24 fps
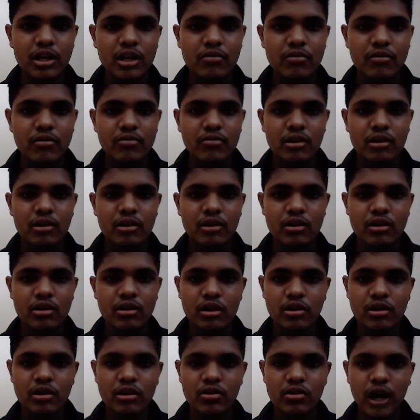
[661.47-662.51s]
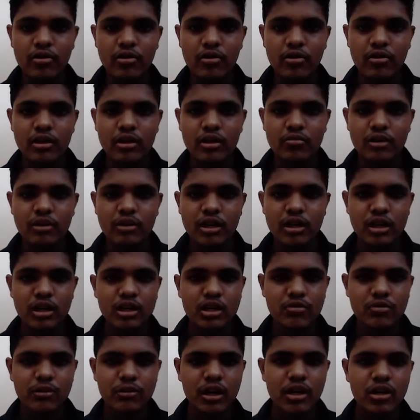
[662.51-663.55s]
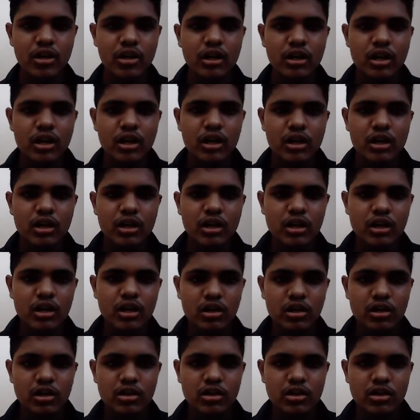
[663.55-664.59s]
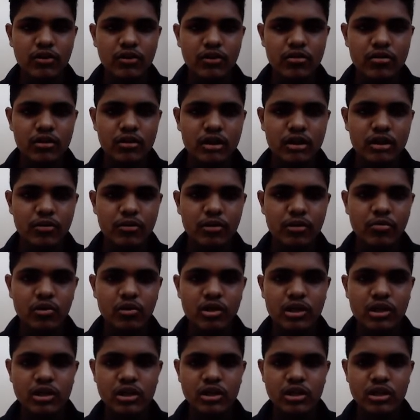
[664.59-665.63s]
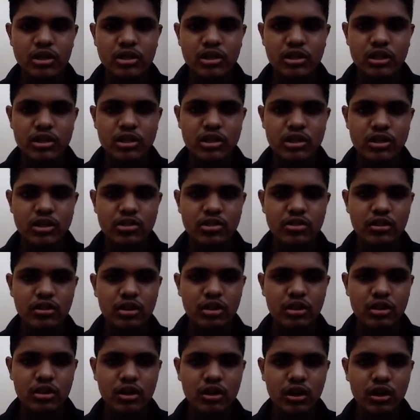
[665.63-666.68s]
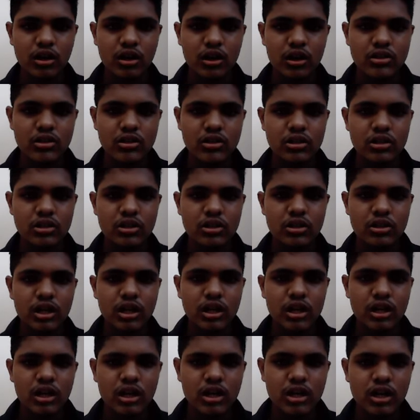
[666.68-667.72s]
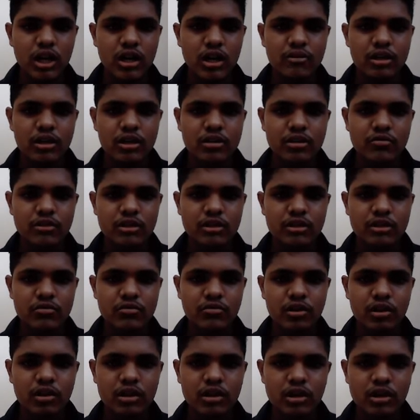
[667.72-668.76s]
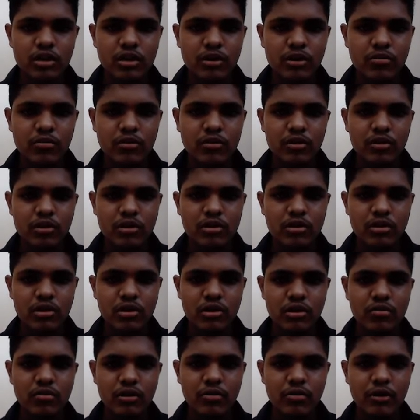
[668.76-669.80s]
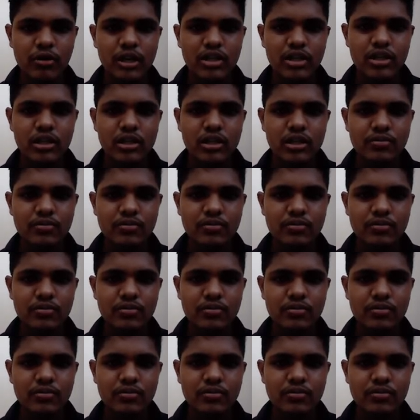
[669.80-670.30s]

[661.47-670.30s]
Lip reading: for diode in a filter rectifier. Define ripple voltage and discuss its cause. Derive the expression for ripple factor.